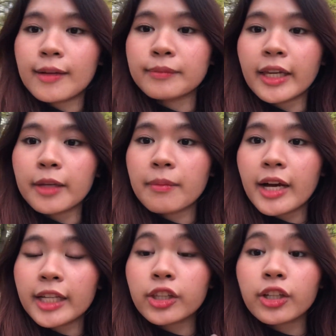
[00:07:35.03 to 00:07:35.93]
in
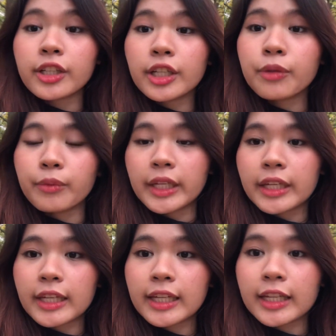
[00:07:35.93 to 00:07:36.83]
my 13th
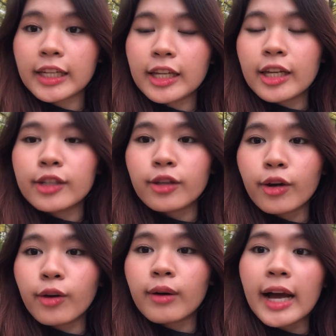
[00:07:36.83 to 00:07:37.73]
week.
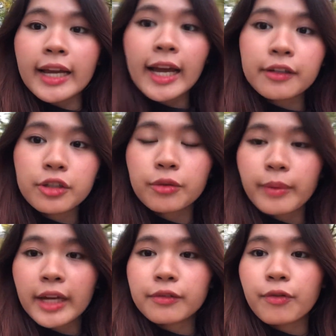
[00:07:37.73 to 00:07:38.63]
So I had to
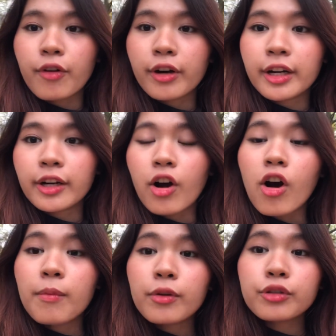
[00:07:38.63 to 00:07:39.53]
wait for
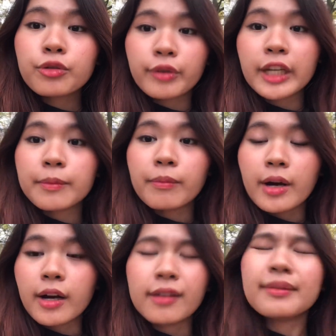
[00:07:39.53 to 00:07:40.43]
almost 3
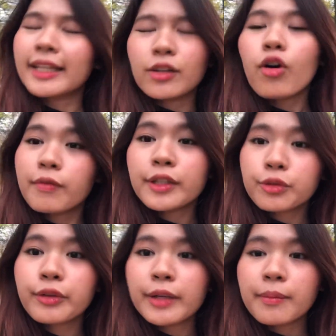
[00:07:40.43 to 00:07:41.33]
months, like over
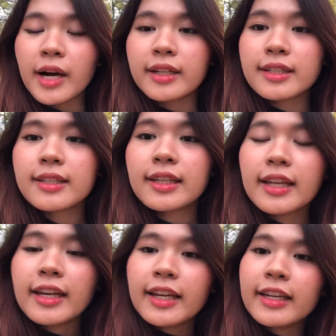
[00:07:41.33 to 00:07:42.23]
3 months.
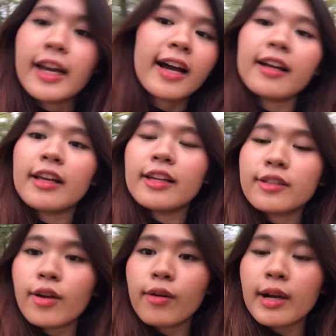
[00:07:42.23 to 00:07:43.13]
Yeah. So
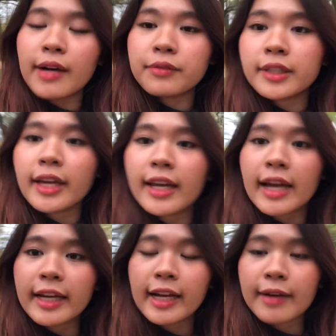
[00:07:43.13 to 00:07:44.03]
after that,
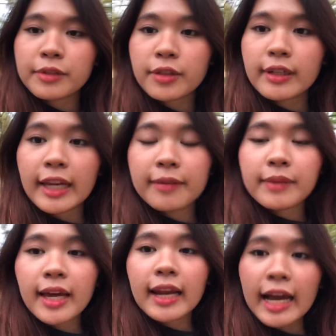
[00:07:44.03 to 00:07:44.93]
I have to claim
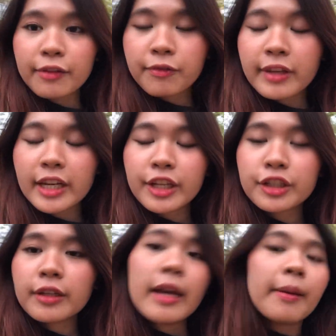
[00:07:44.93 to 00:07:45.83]
that I
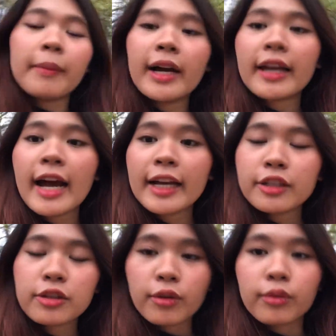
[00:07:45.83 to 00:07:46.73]
finished my high
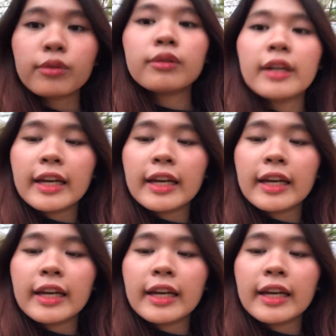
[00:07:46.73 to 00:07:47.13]
school